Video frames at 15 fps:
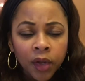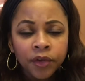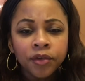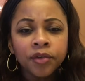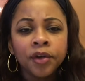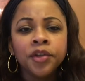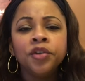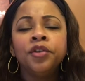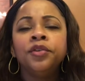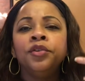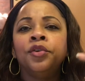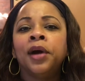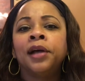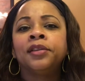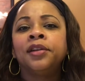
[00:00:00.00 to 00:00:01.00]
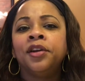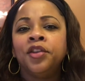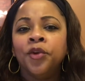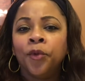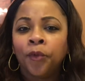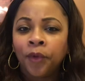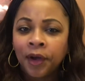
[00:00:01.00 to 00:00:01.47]
you're out there and
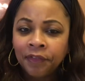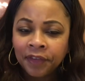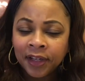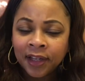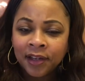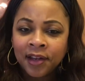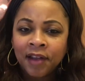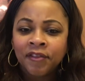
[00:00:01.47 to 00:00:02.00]
you're roughing it and